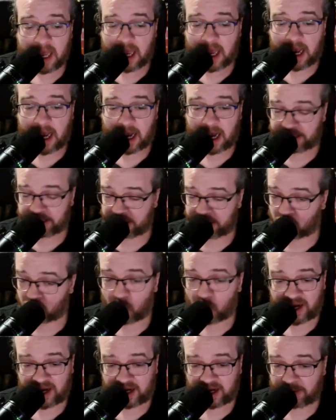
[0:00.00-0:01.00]
The
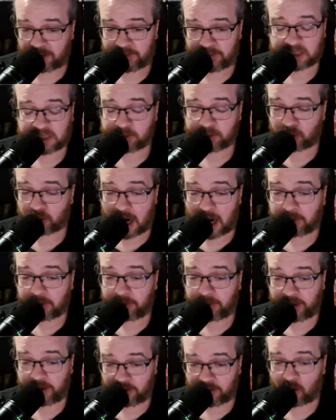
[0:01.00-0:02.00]
Queen is
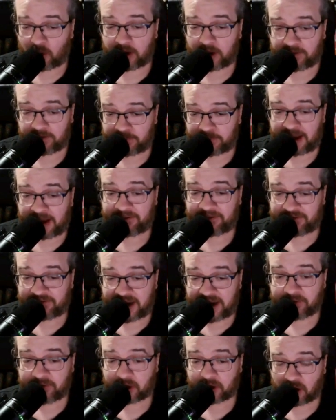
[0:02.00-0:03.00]
probably one of my
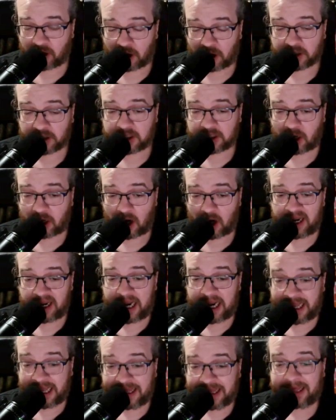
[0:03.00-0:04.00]
favorite cards
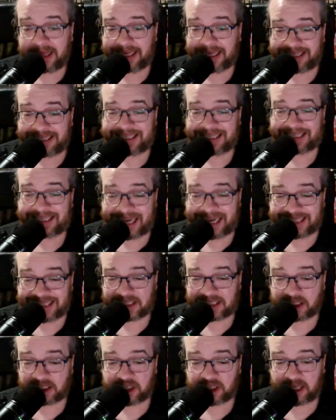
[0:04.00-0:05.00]
in this set,
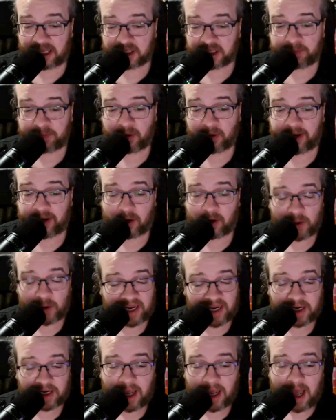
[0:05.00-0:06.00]
the Jealous Beauty
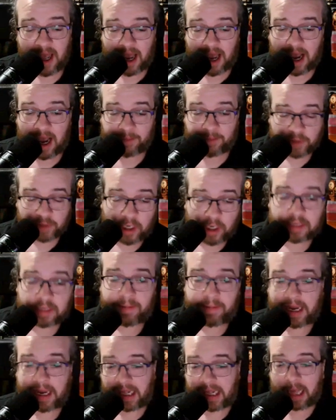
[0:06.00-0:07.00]
Queen. I talked
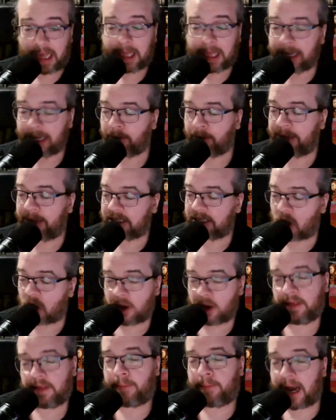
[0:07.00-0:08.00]
about it a little bit
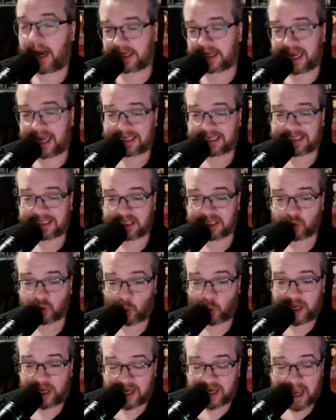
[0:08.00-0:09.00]
on the podcast this
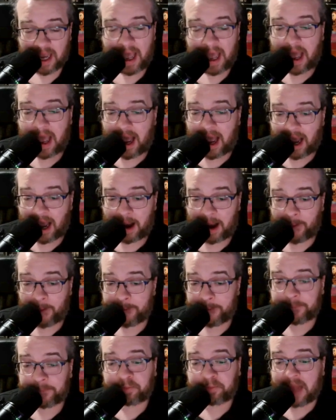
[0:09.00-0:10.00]
week.
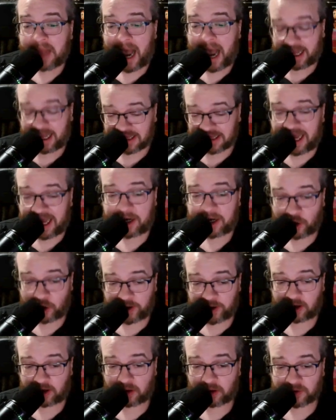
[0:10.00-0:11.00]
I like her
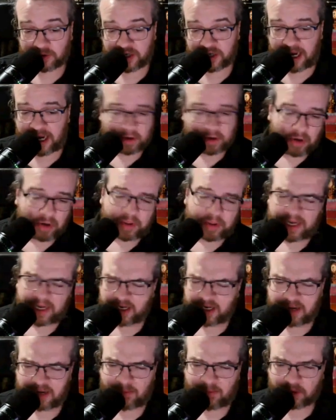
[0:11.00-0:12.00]
inclusion. I don't know that you
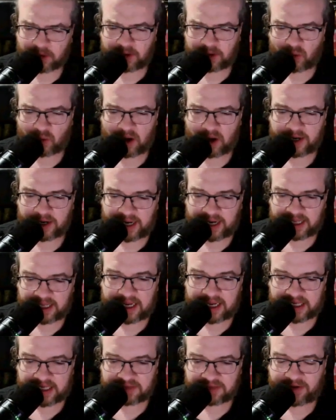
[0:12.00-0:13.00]
need more than one. It
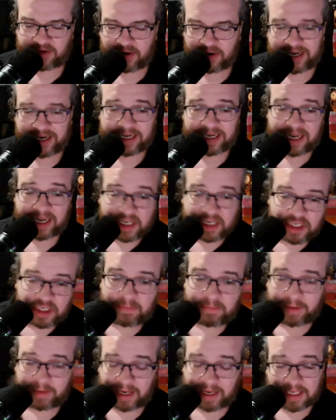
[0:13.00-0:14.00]
is very niche,
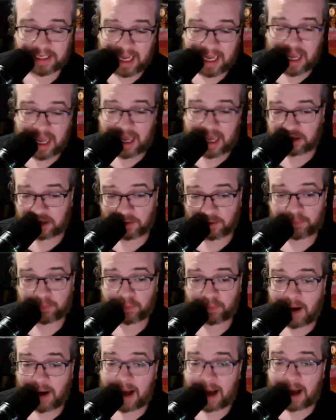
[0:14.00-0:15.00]
but you're
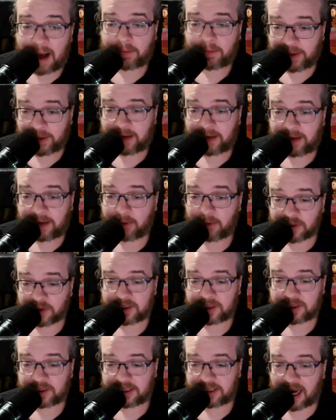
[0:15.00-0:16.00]
probably most
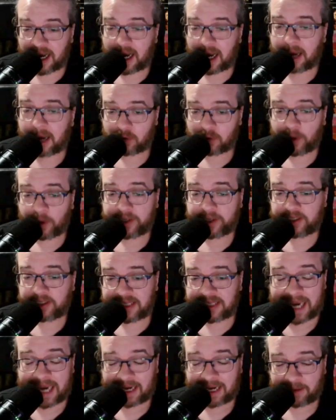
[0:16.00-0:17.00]
of the time going to
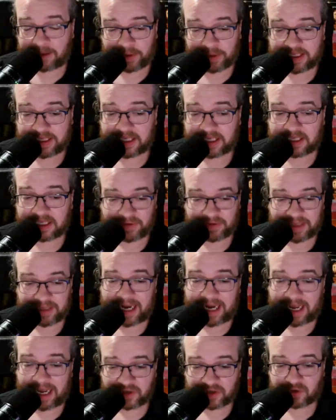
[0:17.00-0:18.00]
tag a princess for that
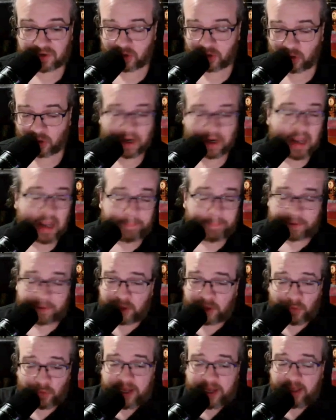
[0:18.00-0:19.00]
extra lore. But
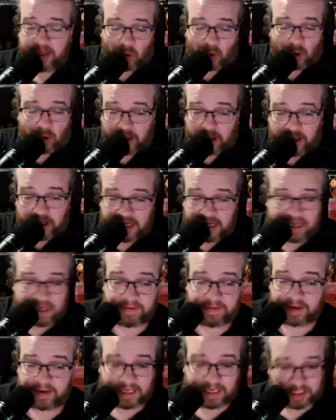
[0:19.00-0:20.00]
3 lore
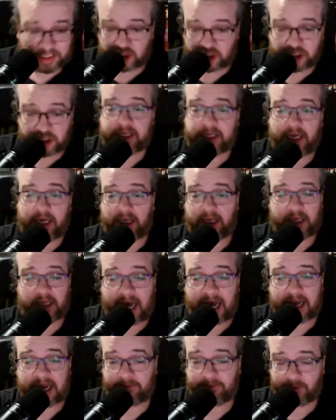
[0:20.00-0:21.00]
even is just a
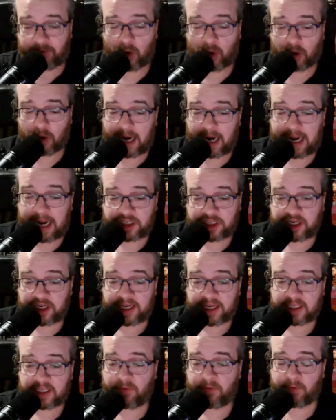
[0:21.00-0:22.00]
lot of lore, and she
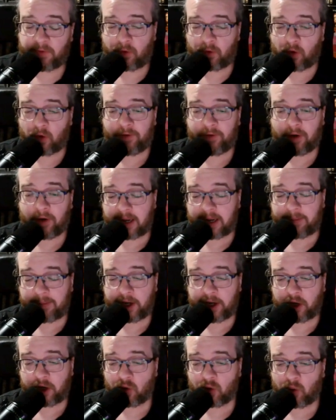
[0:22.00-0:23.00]
hits for 4 for
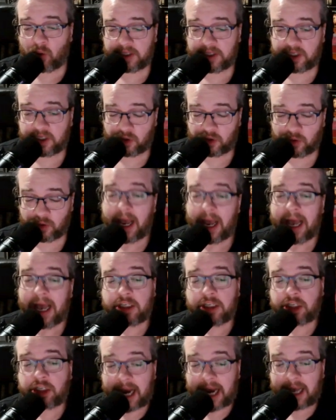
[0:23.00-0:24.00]
anybody who wants to
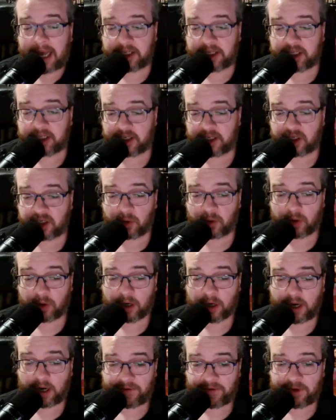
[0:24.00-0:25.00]
challenge into her
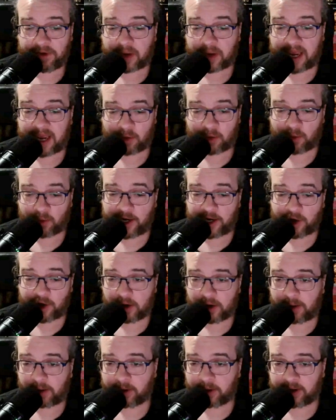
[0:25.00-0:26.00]
if you can't ready her
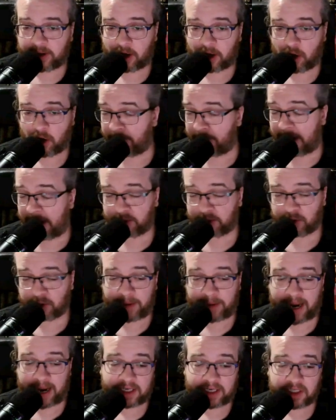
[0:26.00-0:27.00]
up or get or bounce her
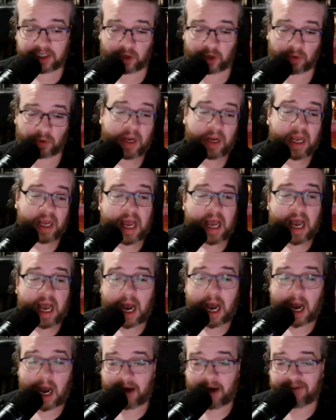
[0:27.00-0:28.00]
back. So
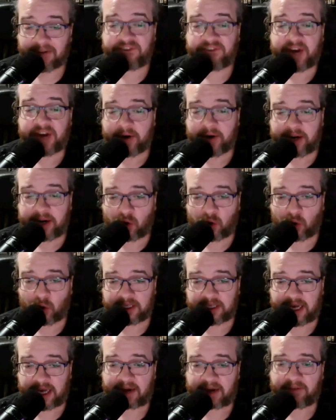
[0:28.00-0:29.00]
very cool
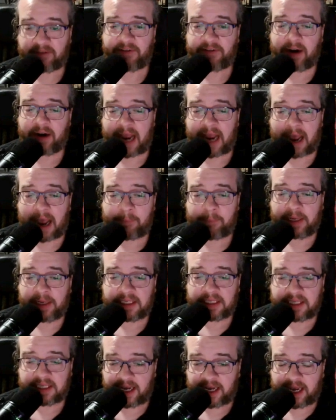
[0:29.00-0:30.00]
deck. Very happy to
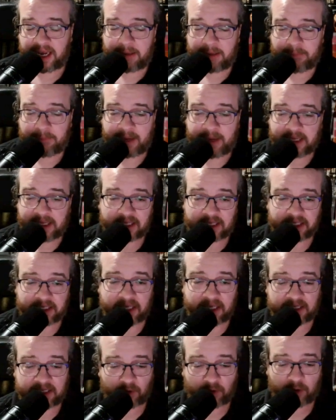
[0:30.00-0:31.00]
see it being
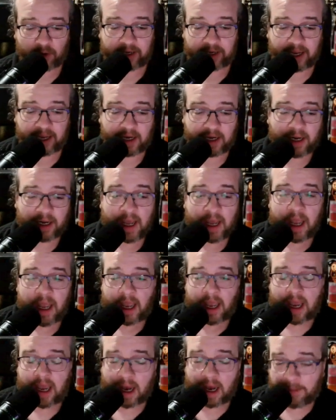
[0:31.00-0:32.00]
successful again.
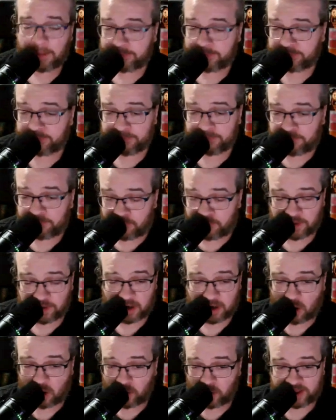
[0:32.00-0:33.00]

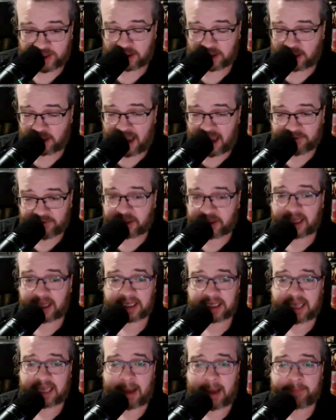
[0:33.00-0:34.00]
With everything
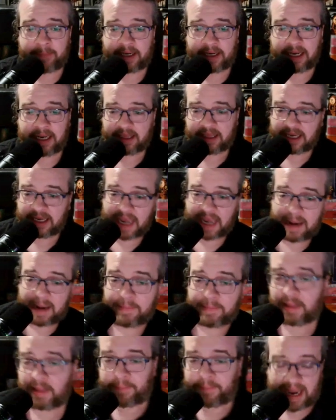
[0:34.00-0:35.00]
that's happened in the game
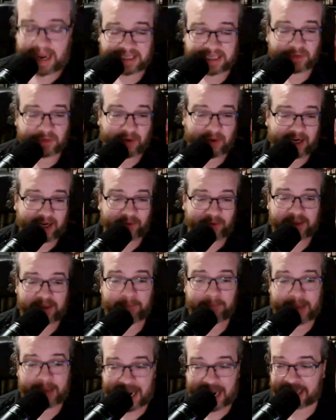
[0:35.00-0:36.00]
in the past week with the
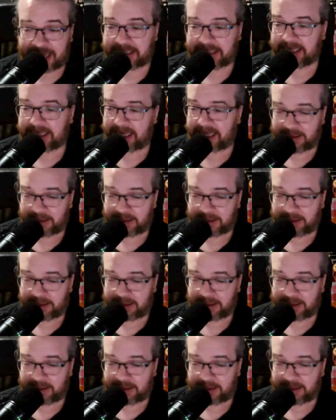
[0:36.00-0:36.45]
bans and the